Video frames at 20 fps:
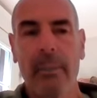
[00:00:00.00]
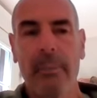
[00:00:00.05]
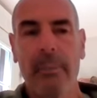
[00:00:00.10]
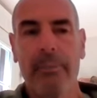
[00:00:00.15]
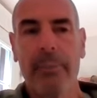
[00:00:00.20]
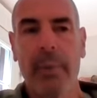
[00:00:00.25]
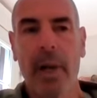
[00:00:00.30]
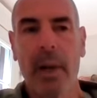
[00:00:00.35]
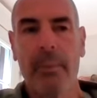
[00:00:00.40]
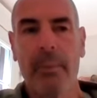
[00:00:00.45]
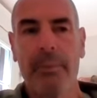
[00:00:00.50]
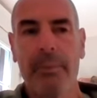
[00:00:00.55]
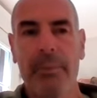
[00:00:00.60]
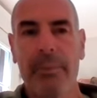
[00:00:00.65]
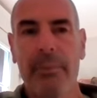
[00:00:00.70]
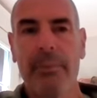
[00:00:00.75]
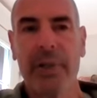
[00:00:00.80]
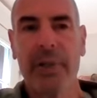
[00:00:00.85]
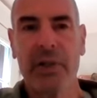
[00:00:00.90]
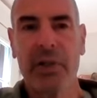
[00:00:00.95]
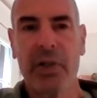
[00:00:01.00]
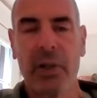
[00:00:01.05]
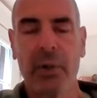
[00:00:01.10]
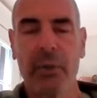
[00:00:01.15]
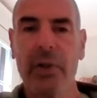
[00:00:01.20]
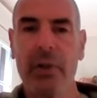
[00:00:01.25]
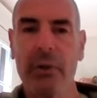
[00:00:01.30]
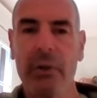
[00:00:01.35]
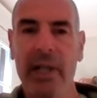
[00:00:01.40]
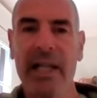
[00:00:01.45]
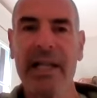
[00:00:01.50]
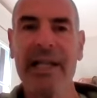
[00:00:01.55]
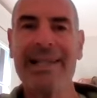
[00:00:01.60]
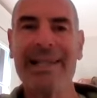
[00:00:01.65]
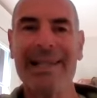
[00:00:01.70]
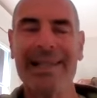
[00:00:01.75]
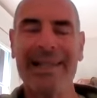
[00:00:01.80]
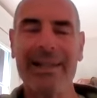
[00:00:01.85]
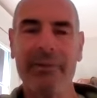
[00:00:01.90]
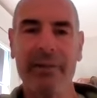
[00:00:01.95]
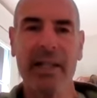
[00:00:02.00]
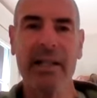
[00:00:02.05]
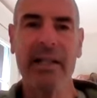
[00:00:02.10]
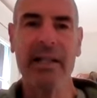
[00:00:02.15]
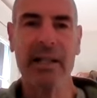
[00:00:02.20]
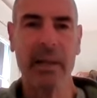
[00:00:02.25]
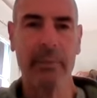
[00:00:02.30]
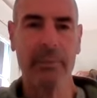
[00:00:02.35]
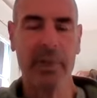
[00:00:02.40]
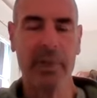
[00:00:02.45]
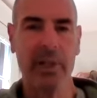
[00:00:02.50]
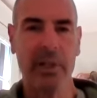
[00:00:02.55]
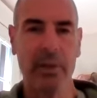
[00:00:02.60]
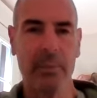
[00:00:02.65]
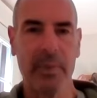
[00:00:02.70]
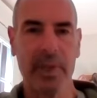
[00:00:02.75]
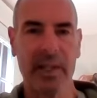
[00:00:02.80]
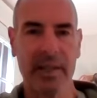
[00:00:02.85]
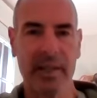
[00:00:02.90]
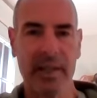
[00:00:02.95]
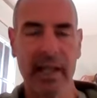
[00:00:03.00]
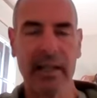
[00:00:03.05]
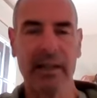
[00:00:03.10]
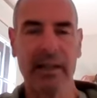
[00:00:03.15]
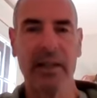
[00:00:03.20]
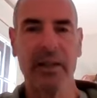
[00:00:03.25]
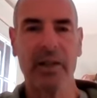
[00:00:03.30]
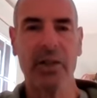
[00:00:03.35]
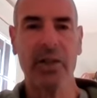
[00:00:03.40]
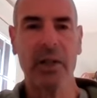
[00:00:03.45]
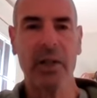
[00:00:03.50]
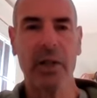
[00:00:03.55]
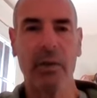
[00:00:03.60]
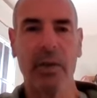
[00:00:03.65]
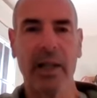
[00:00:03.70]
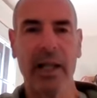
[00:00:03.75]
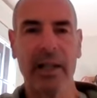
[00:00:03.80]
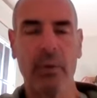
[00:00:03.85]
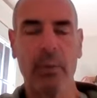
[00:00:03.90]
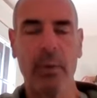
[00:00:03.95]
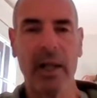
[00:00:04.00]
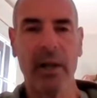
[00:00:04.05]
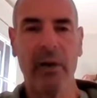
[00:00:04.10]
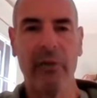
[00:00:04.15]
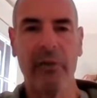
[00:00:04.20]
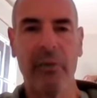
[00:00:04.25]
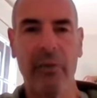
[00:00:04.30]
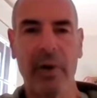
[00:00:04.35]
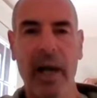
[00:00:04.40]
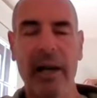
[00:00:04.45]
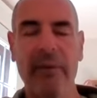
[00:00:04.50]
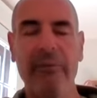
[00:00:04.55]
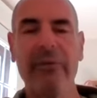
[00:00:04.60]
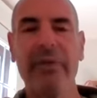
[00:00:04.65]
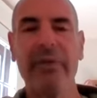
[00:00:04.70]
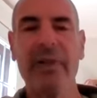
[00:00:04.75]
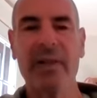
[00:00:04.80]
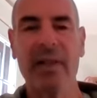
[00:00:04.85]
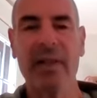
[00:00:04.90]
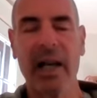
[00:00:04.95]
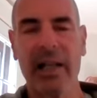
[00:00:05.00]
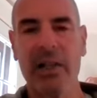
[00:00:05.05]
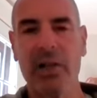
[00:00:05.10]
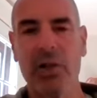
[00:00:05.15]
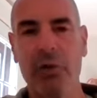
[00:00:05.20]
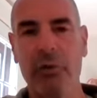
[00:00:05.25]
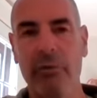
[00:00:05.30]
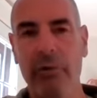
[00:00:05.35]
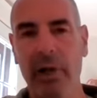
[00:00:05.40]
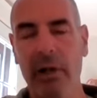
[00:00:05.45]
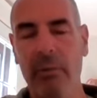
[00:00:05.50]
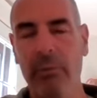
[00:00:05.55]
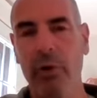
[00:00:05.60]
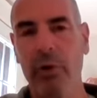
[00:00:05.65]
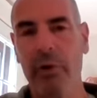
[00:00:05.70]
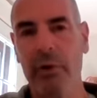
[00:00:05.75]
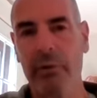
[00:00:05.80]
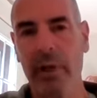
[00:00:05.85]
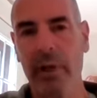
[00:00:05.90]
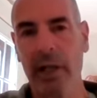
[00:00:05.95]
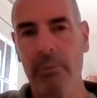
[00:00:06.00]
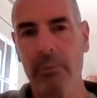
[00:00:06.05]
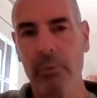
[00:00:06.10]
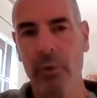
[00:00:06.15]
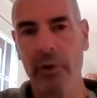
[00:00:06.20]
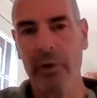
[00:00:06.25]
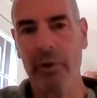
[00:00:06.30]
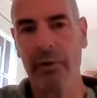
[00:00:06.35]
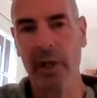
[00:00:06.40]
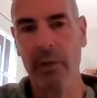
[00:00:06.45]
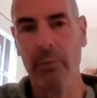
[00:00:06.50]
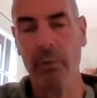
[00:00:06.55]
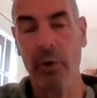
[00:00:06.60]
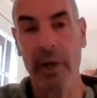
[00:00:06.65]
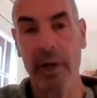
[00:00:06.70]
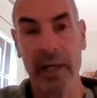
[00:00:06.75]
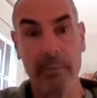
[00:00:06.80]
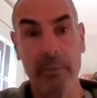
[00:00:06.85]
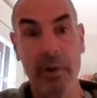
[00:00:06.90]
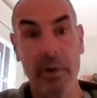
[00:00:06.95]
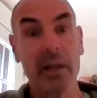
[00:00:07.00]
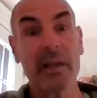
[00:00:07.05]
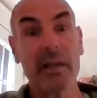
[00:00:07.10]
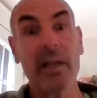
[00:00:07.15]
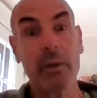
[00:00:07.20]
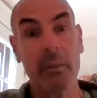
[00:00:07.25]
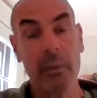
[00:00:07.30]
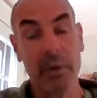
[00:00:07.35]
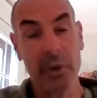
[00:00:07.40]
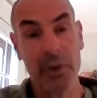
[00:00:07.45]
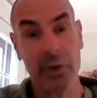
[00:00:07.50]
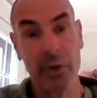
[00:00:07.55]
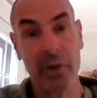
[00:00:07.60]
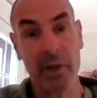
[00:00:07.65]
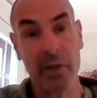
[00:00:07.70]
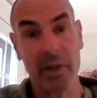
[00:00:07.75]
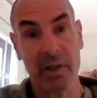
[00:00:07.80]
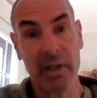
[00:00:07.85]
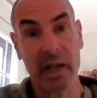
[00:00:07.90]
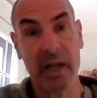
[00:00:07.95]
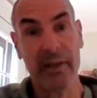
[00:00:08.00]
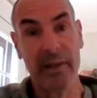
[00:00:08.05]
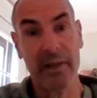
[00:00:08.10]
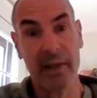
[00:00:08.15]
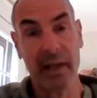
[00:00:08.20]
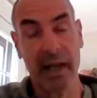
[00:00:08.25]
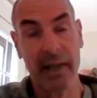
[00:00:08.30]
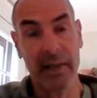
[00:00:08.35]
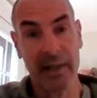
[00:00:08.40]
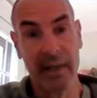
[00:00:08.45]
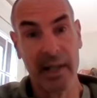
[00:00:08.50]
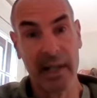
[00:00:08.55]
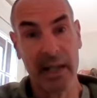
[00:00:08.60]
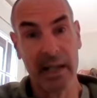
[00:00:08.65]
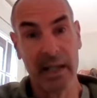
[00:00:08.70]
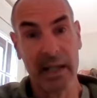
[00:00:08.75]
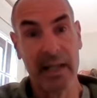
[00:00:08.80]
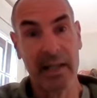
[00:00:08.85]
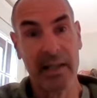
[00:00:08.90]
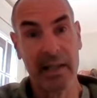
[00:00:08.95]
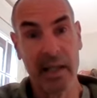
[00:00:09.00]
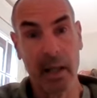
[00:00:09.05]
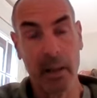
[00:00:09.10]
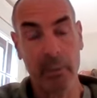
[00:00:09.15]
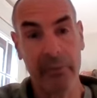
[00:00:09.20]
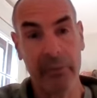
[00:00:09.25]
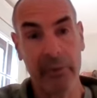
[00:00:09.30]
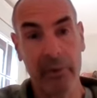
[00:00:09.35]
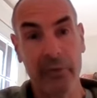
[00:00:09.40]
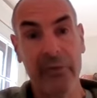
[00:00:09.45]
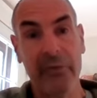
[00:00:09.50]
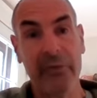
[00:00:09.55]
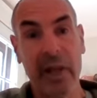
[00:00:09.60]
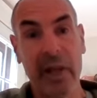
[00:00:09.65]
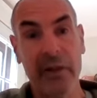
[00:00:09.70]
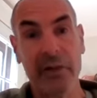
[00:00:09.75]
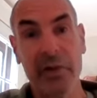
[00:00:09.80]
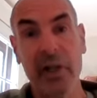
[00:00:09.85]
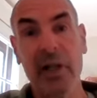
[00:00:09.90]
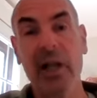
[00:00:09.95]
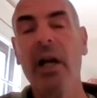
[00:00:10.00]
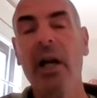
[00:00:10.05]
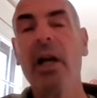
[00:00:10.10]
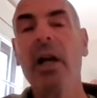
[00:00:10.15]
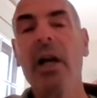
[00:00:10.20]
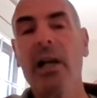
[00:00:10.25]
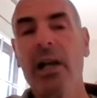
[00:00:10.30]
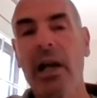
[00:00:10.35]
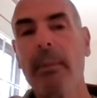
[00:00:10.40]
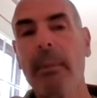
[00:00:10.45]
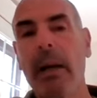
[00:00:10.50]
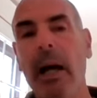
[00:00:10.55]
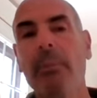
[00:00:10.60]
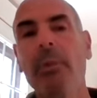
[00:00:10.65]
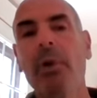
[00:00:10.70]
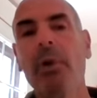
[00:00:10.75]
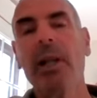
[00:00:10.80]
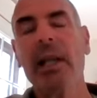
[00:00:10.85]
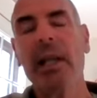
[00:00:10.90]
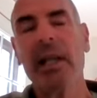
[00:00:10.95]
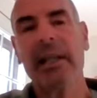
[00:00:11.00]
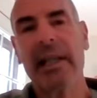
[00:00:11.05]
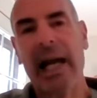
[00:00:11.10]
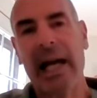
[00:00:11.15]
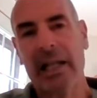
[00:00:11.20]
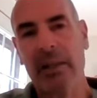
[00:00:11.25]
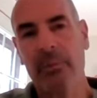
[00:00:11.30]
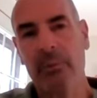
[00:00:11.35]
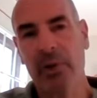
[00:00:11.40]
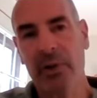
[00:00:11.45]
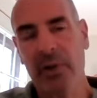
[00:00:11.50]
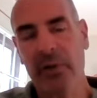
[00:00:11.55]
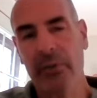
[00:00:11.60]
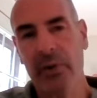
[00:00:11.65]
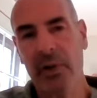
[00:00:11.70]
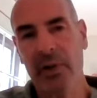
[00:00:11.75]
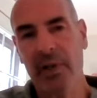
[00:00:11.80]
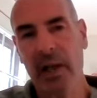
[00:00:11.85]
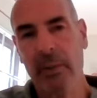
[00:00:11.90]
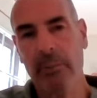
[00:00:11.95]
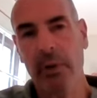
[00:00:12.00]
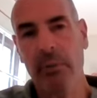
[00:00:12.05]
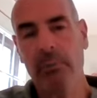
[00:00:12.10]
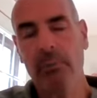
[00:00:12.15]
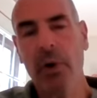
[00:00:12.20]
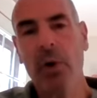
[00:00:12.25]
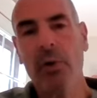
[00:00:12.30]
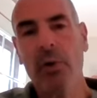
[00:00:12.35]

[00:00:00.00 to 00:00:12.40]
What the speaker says: But there is something to be said that, like we have emphasized drink more, drink more, drink more. And I'm not saying we shouldn't. I think it is helpful. Flushing. I'm looking at animals, for example.